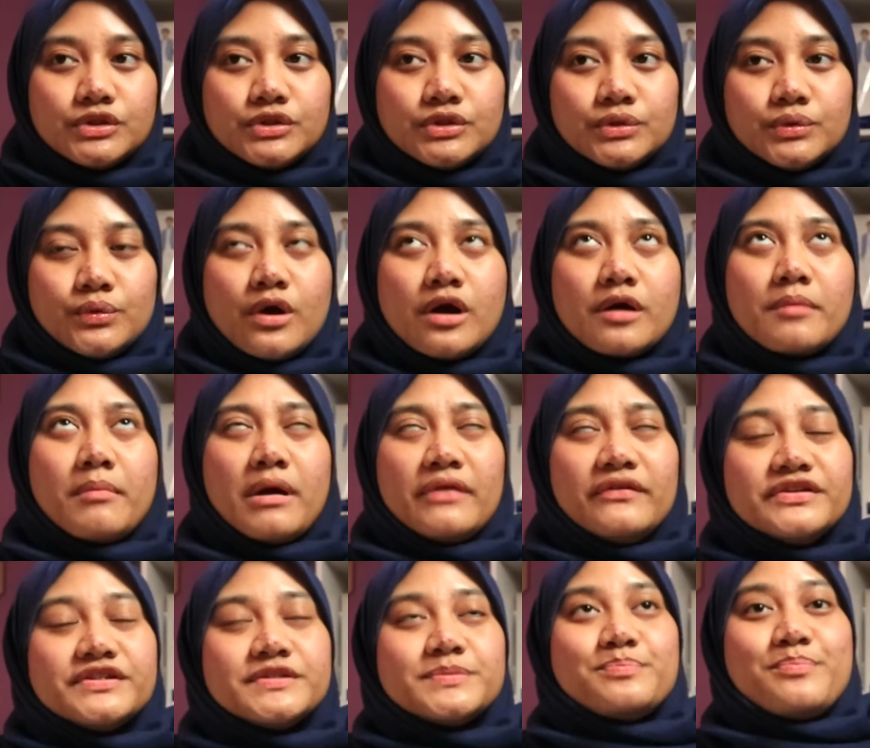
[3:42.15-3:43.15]
to her
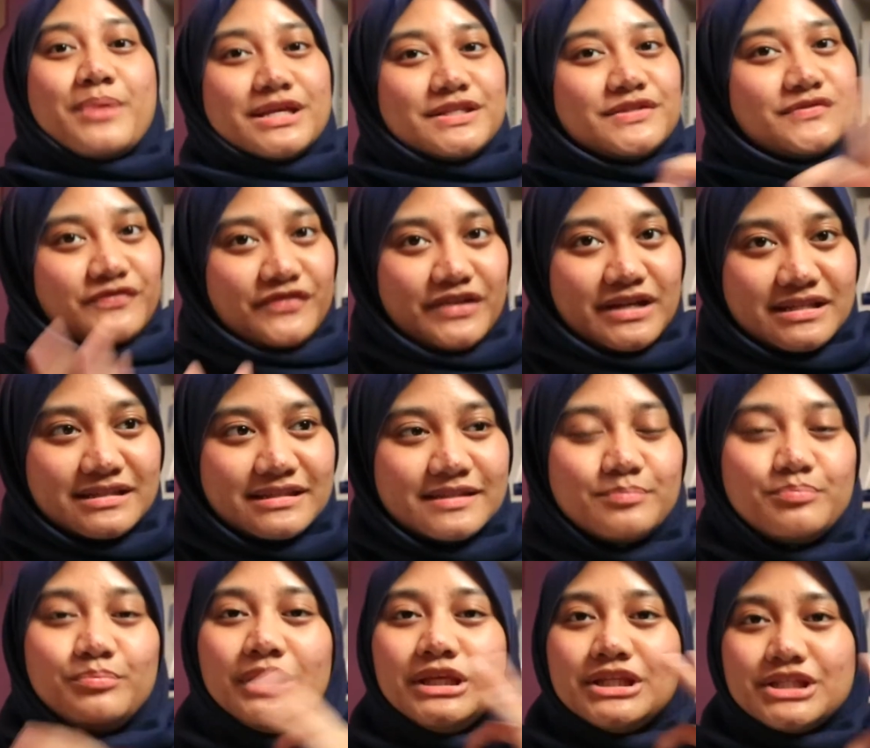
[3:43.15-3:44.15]
mother's best friend's
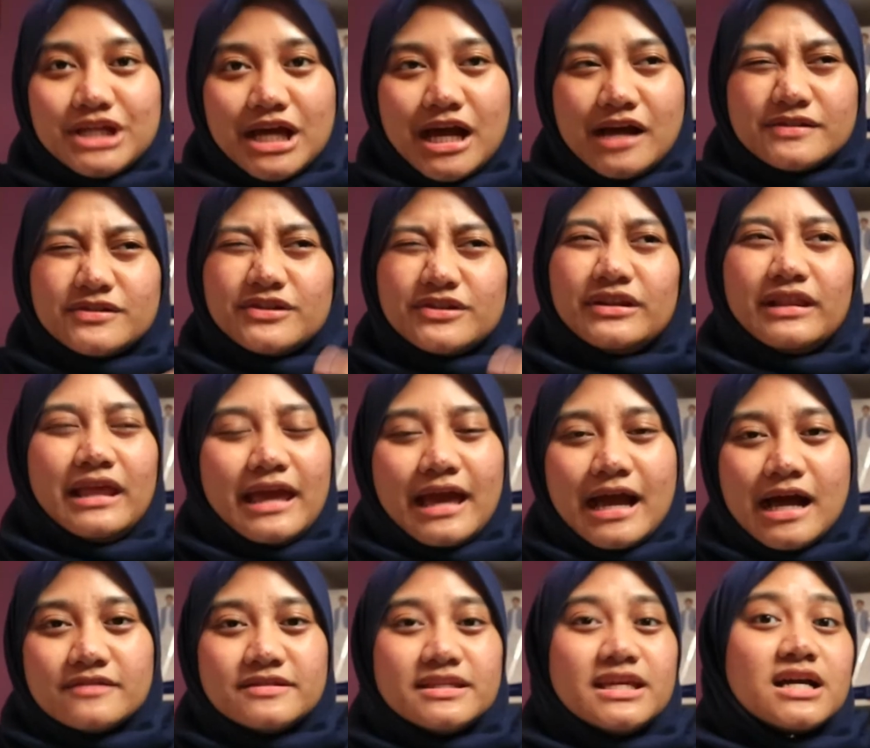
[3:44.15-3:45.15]
beach house or lake
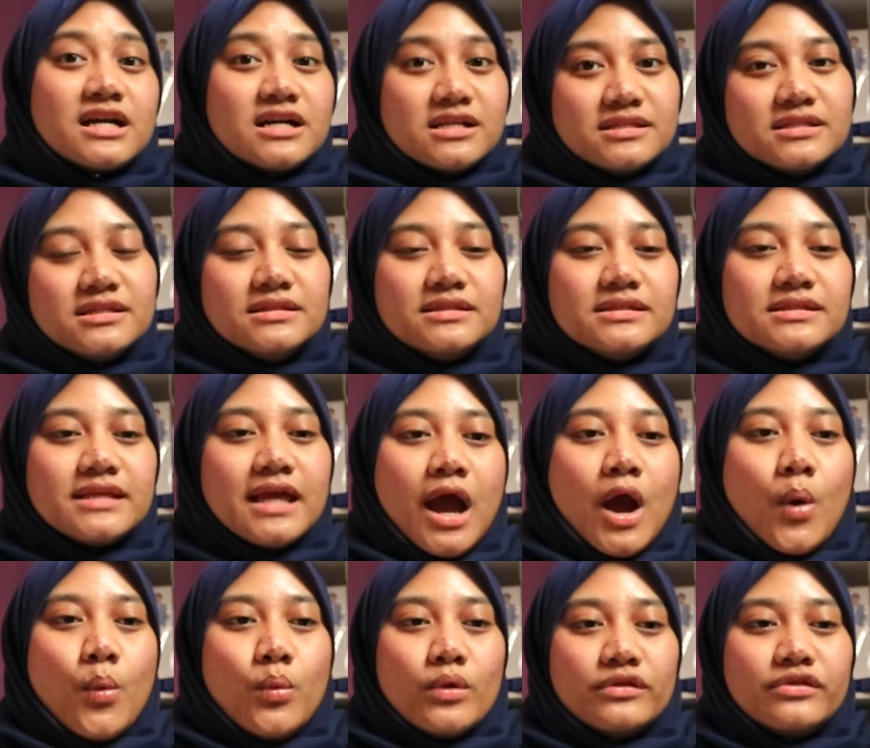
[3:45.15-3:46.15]
house in Cousins
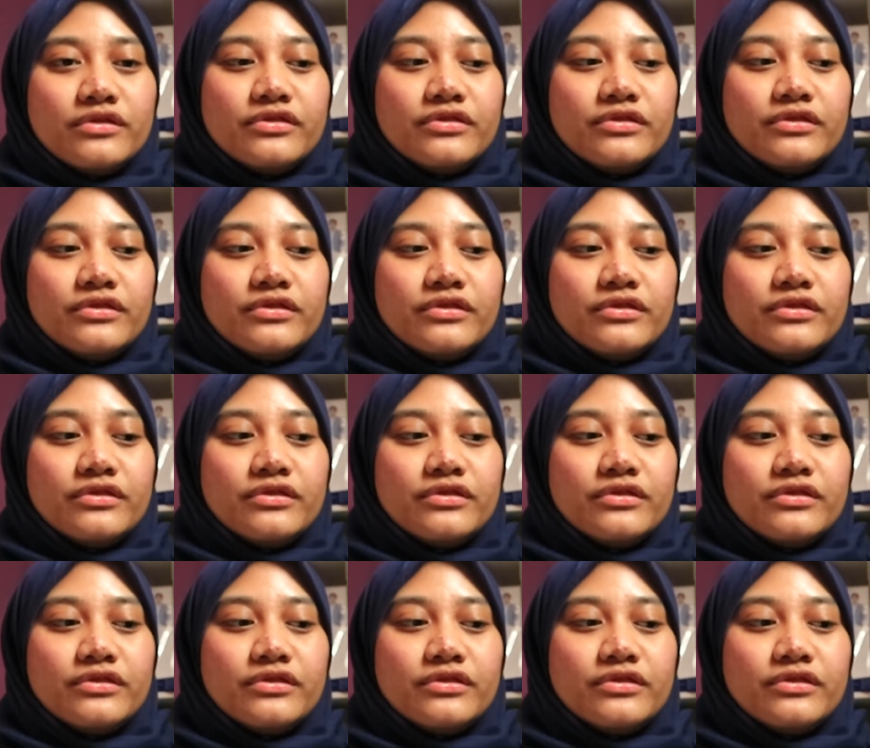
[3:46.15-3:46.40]
with